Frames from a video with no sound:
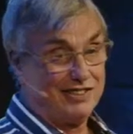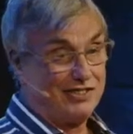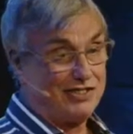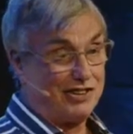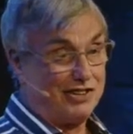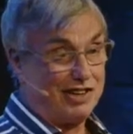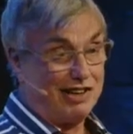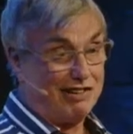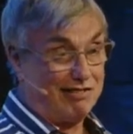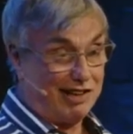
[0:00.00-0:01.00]
So the
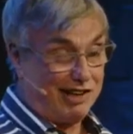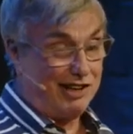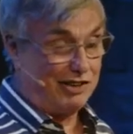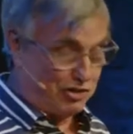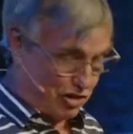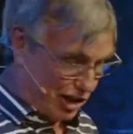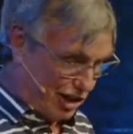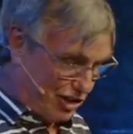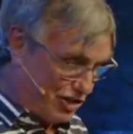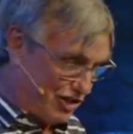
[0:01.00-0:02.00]
Iranian
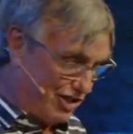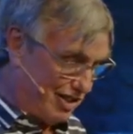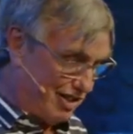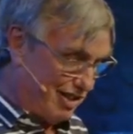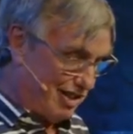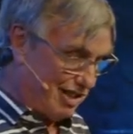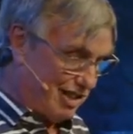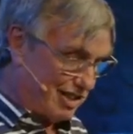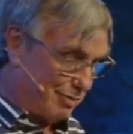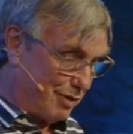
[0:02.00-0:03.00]
church
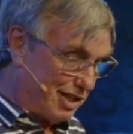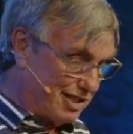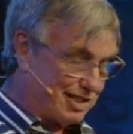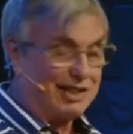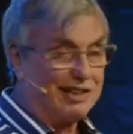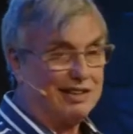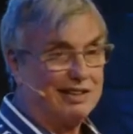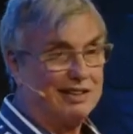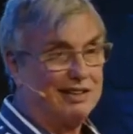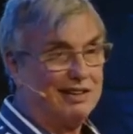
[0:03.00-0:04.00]
is amazing.
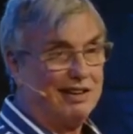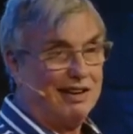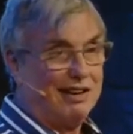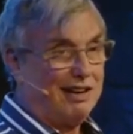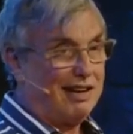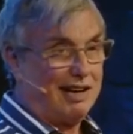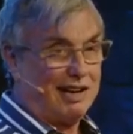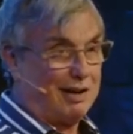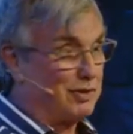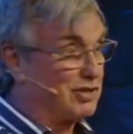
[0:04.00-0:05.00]
And
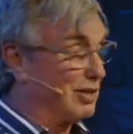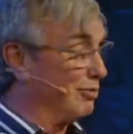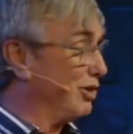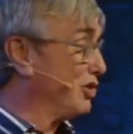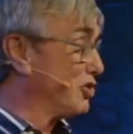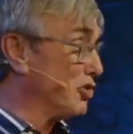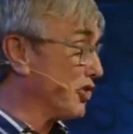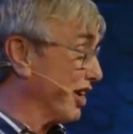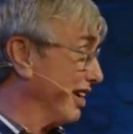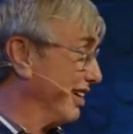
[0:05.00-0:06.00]
I was simply
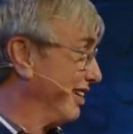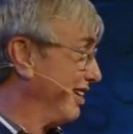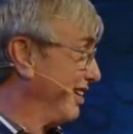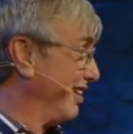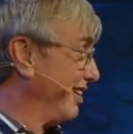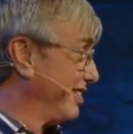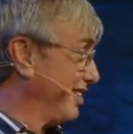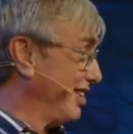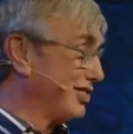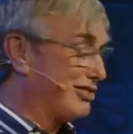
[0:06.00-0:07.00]
talking to
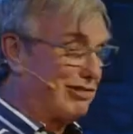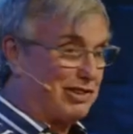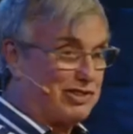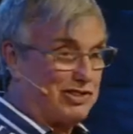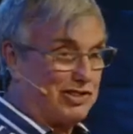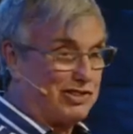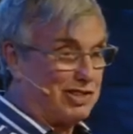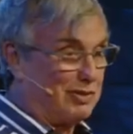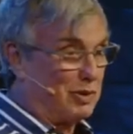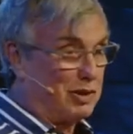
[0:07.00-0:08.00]
these Christians
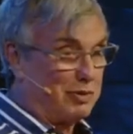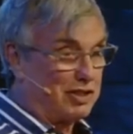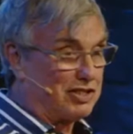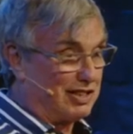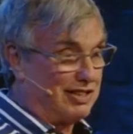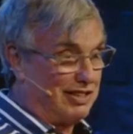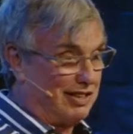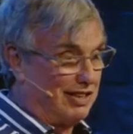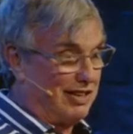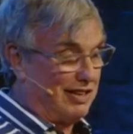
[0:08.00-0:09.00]
in Wilmington
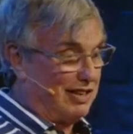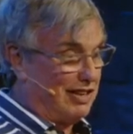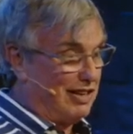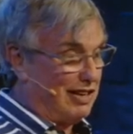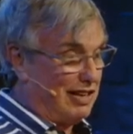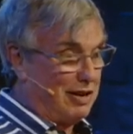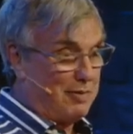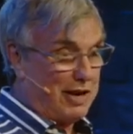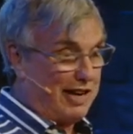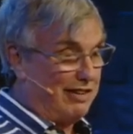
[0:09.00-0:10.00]

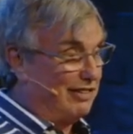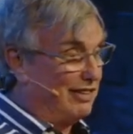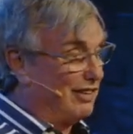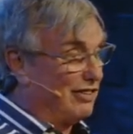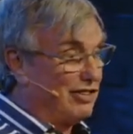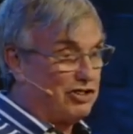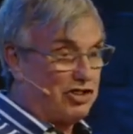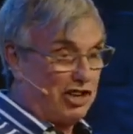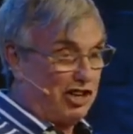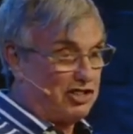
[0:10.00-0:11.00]
about the
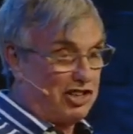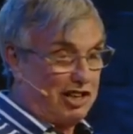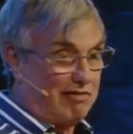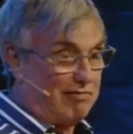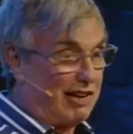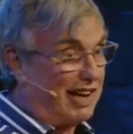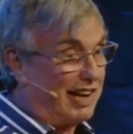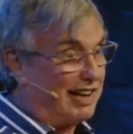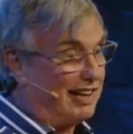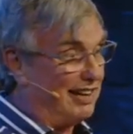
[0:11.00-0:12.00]
church in
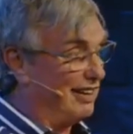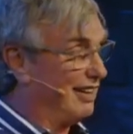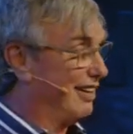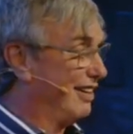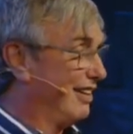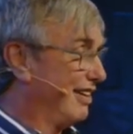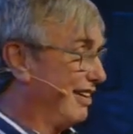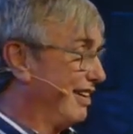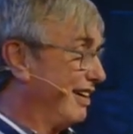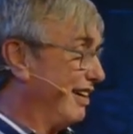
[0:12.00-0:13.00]
Iran
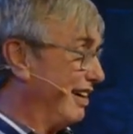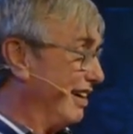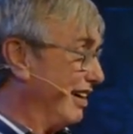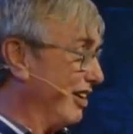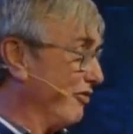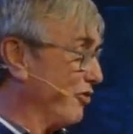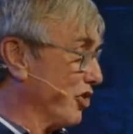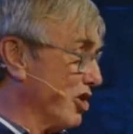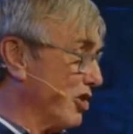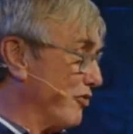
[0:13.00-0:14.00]
and
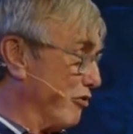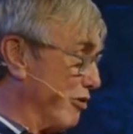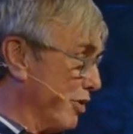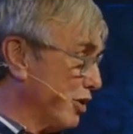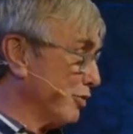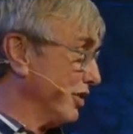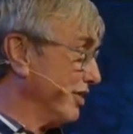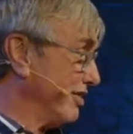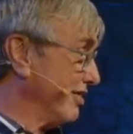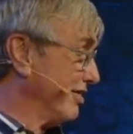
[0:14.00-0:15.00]
forgot for a moment